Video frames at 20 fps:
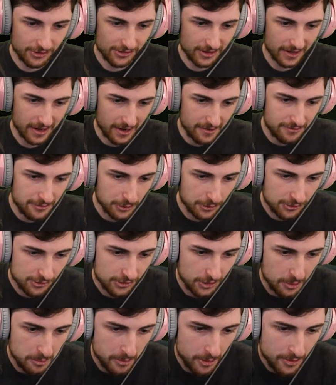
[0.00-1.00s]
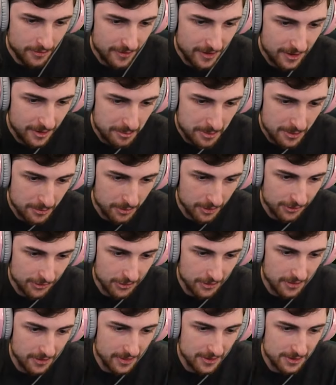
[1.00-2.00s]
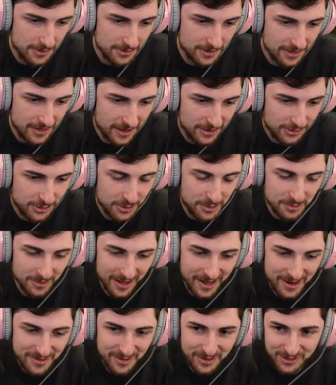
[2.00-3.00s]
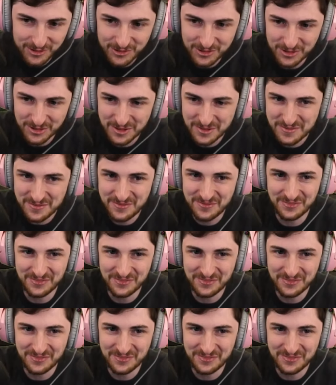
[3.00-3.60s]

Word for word: said, I feel so motivated to beat Rizzo, and then you did that to him live on stream.